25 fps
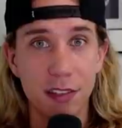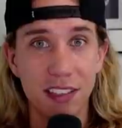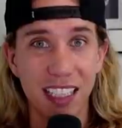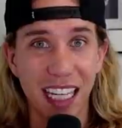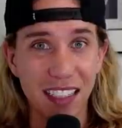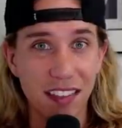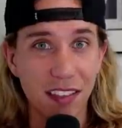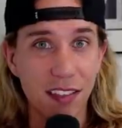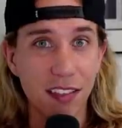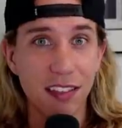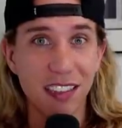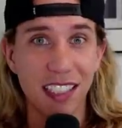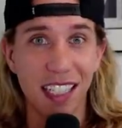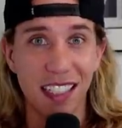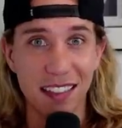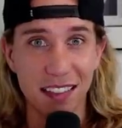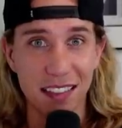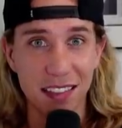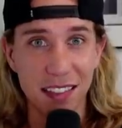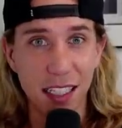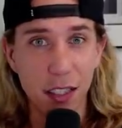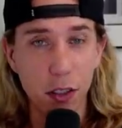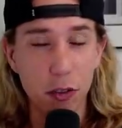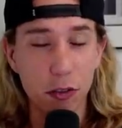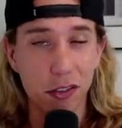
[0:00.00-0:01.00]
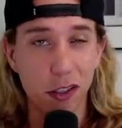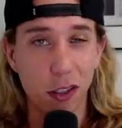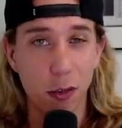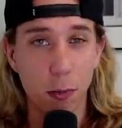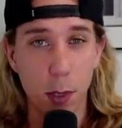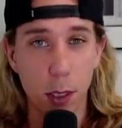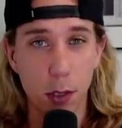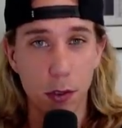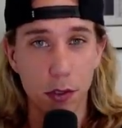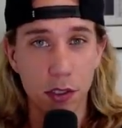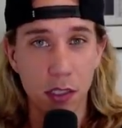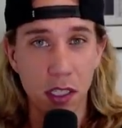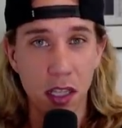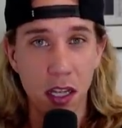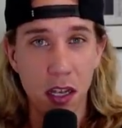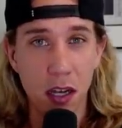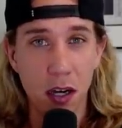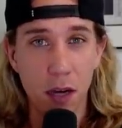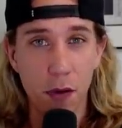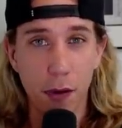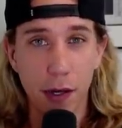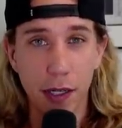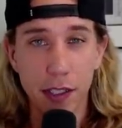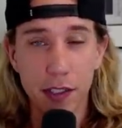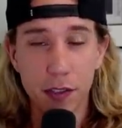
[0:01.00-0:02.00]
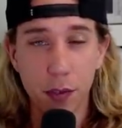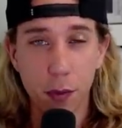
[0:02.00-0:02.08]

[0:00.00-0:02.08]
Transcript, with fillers: Tesla does that in sales almost, right?